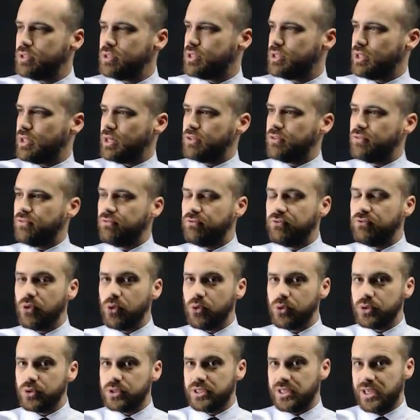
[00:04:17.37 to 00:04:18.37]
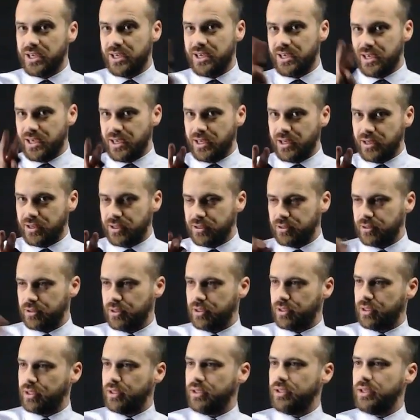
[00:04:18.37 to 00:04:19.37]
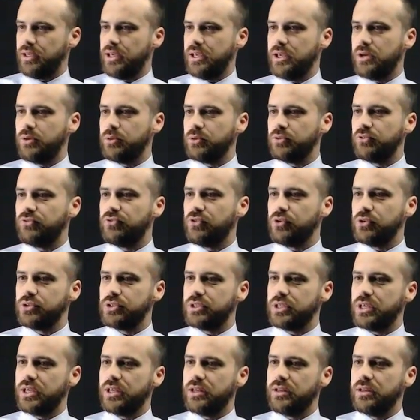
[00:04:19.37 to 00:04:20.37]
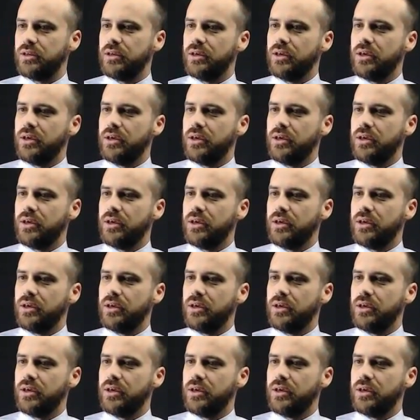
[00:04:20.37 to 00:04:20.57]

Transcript: so that's 14, okay, equals 14.